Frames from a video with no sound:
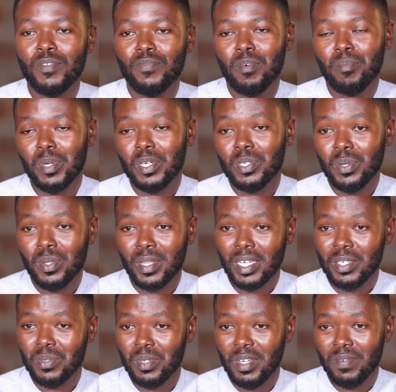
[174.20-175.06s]

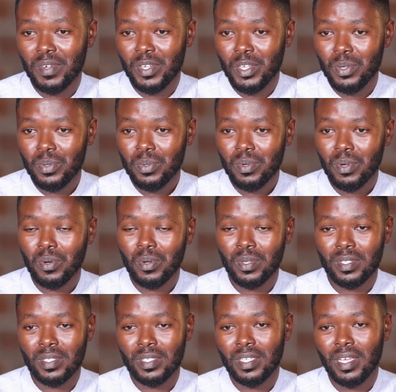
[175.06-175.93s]
information that you never knew
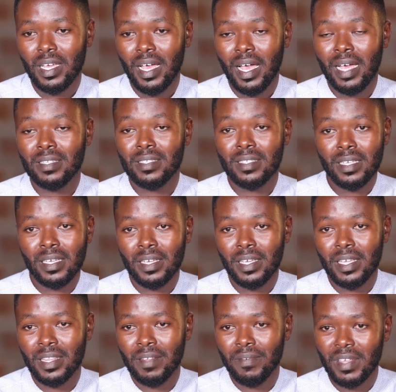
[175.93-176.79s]
because I'd
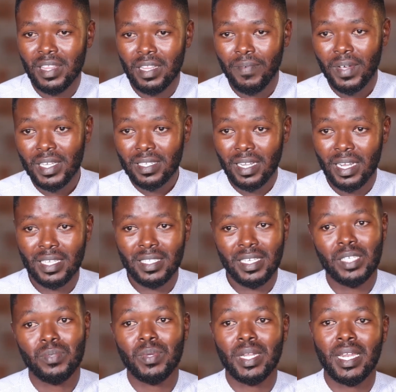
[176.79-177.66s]
say in the, in the first
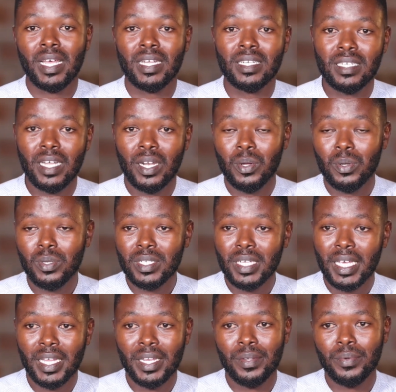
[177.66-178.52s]
class, yes, we learned a
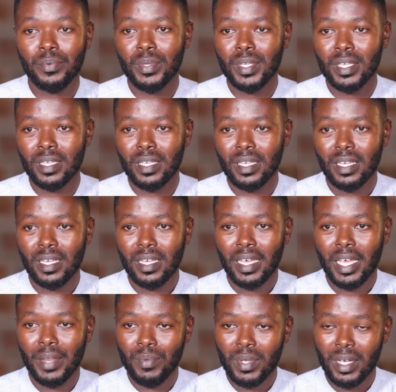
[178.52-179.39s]
lot and we,
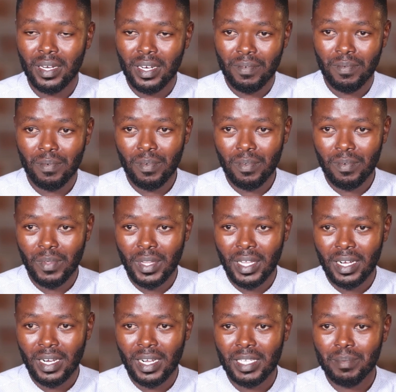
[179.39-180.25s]
and we are grateful
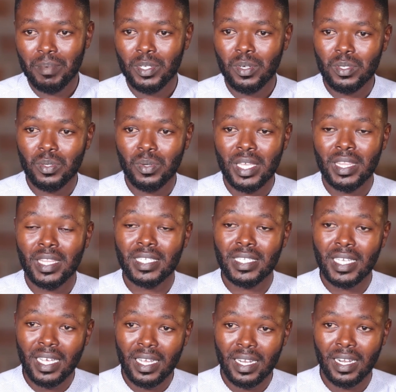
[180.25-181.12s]
for that class. But also in
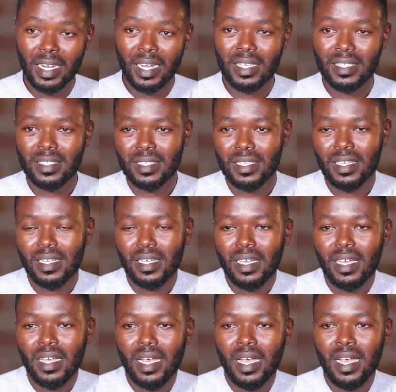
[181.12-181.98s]
the second class,
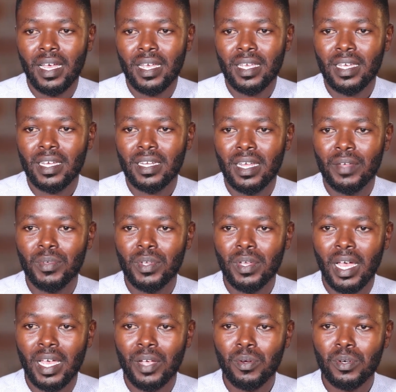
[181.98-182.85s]
I, get,
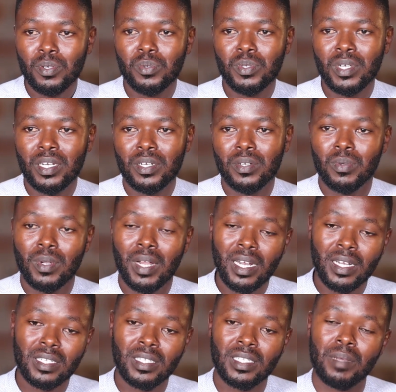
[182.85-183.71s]
I got to
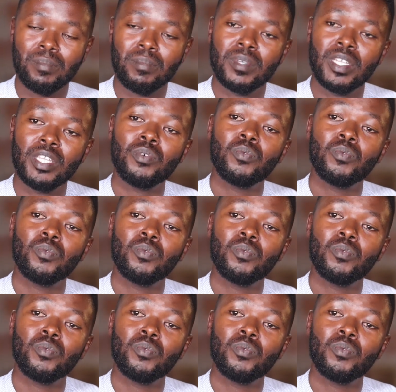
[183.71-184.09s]
learn some